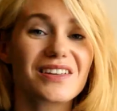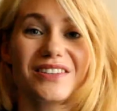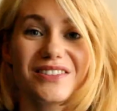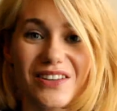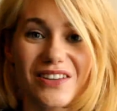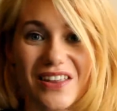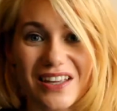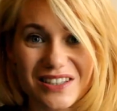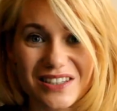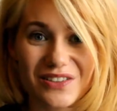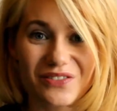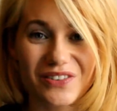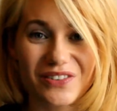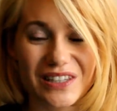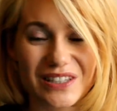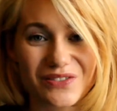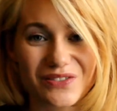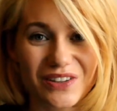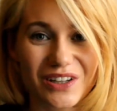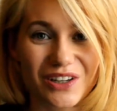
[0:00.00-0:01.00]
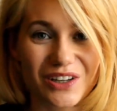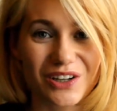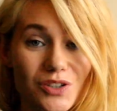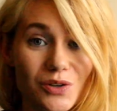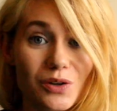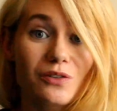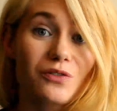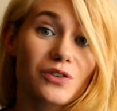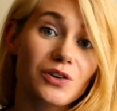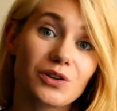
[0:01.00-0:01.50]
So that's it for this video.
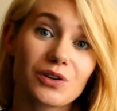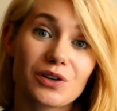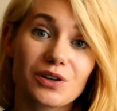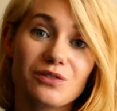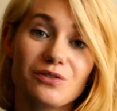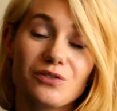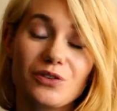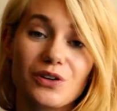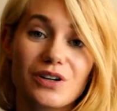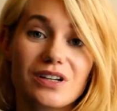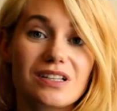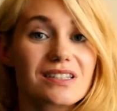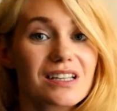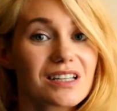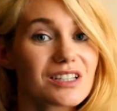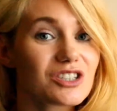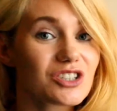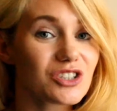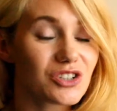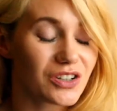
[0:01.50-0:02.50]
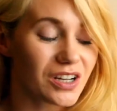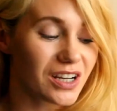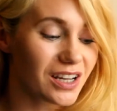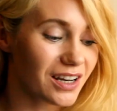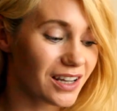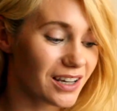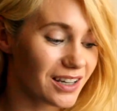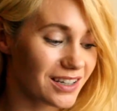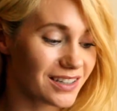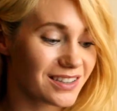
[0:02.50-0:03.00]
So if you're looking for a
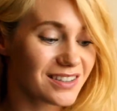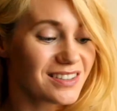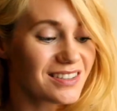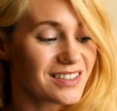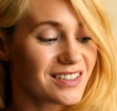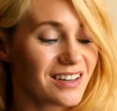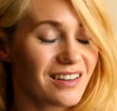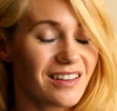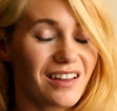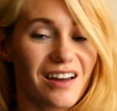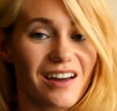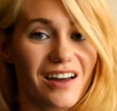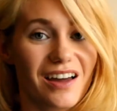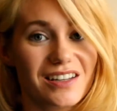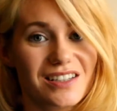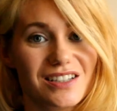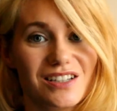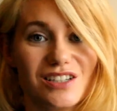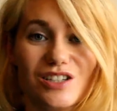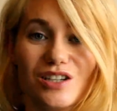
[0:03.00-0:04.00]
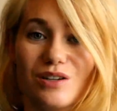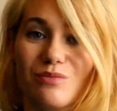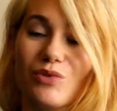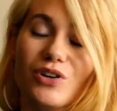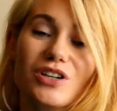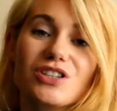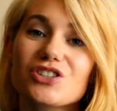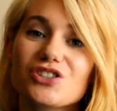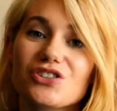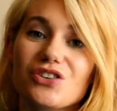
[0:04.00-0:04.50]
sunscreen, a concealer, a tinted
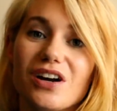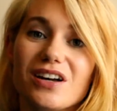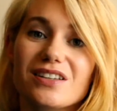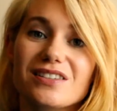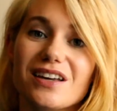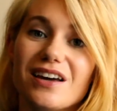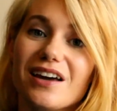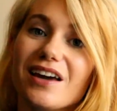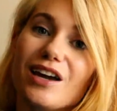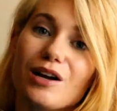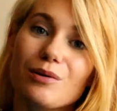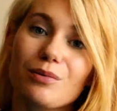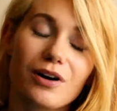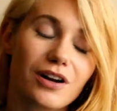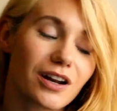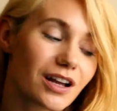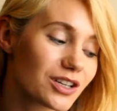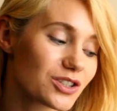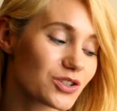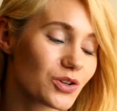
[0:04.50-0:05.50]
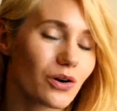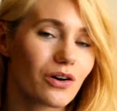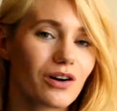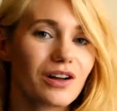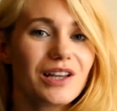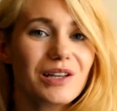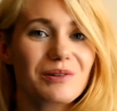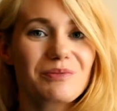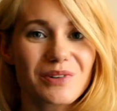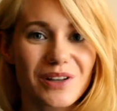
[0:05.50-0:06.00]
moisturiser, hair products or a
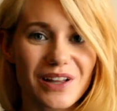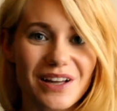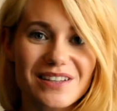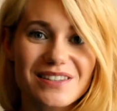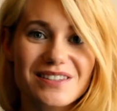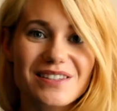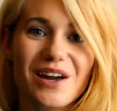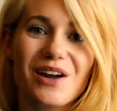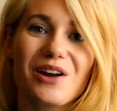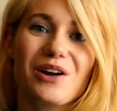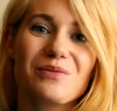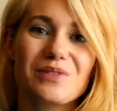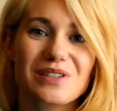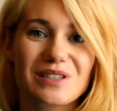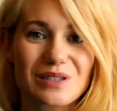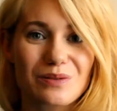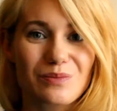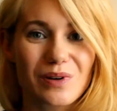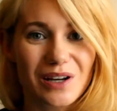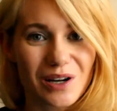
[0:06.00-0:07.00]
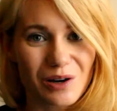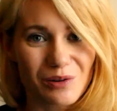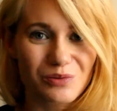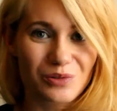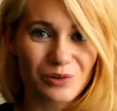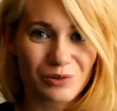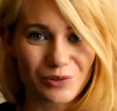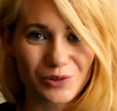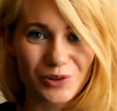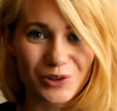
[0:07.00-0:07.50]
lip gloss, I hope this has been
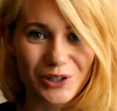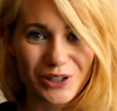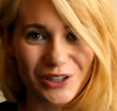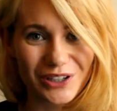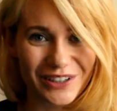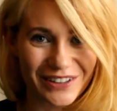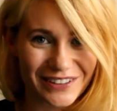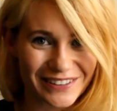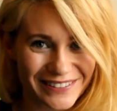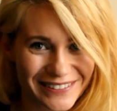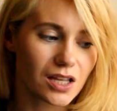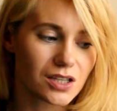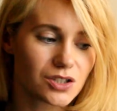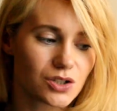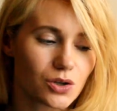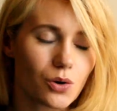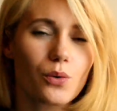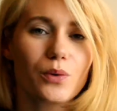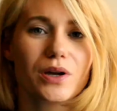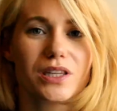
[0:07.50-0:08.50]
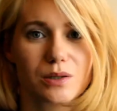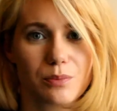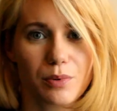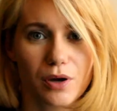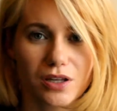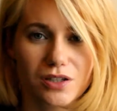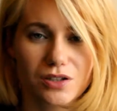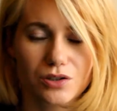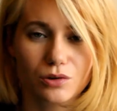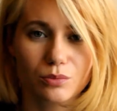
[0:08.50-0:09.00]
helpful for you. It's always a
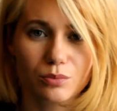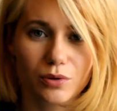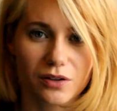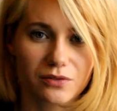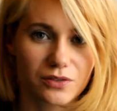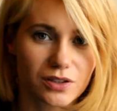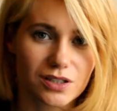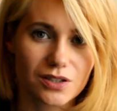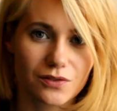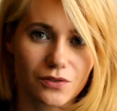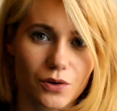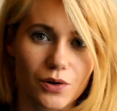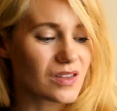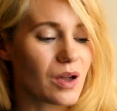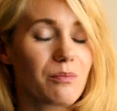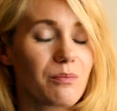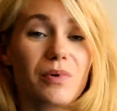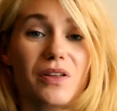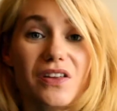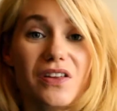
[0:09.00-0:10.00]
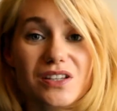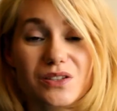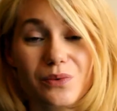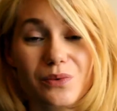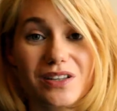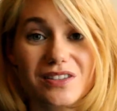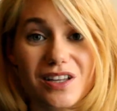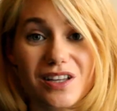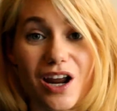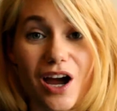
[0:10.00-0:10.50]
personal preference of course, but these are
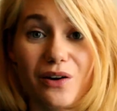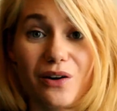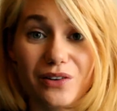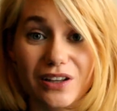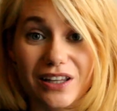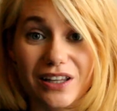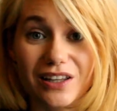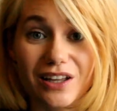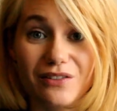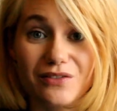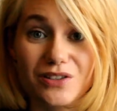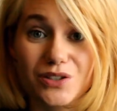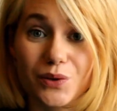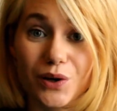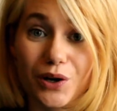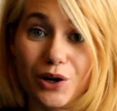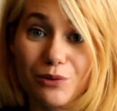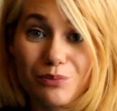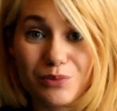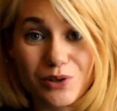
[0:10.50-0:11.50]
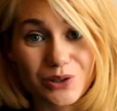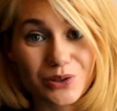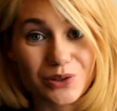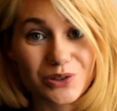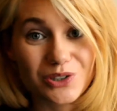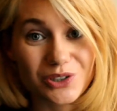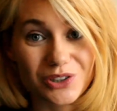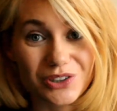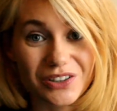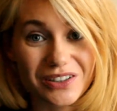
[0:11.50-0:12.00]
ones that I really love, so I hope you
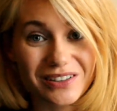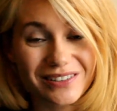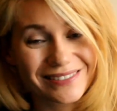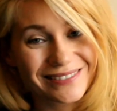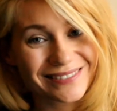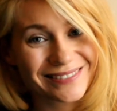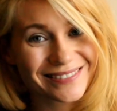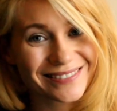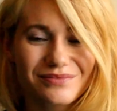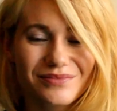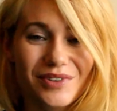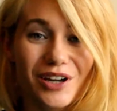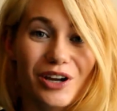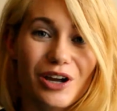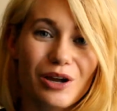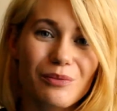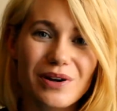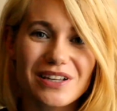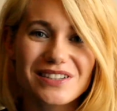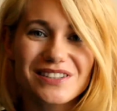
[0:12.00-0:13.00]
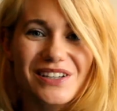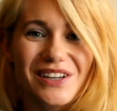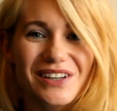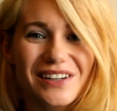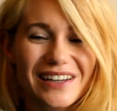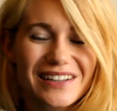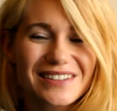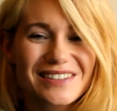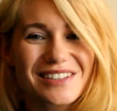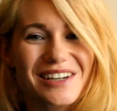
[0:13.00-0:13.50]
do too. I hope I see you
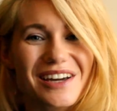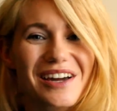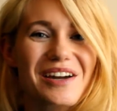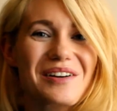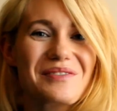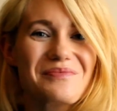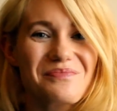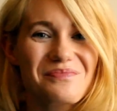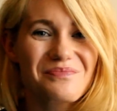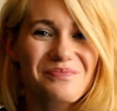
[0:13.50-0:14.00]
next time.